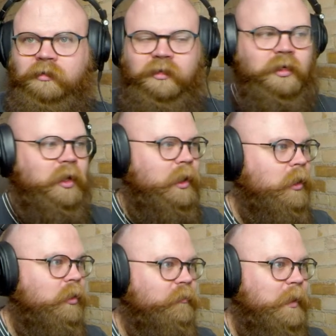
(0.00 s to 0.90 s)
Okay,
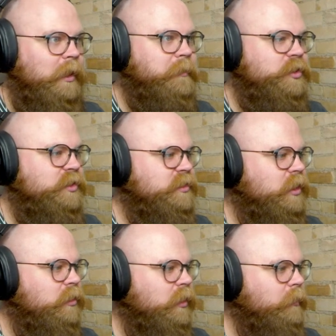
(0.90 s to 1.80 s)
all of my options
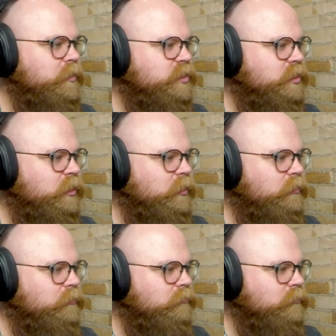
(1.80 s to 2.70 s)
suck. I'm just gonna
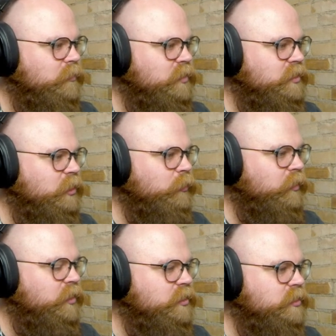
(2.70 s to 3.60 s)
deal with
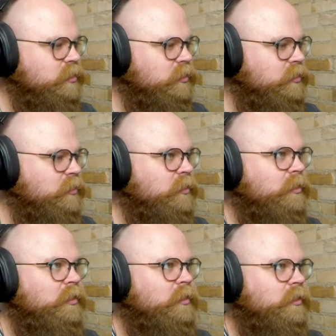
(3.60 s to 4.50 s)
this.
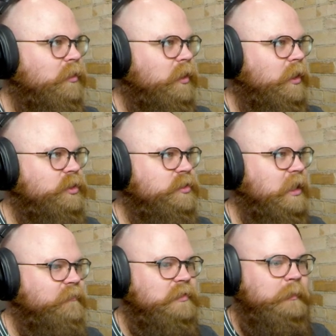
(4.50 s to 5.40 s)
I just
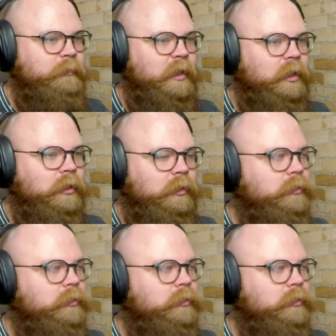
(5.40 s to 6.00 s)
have to be better.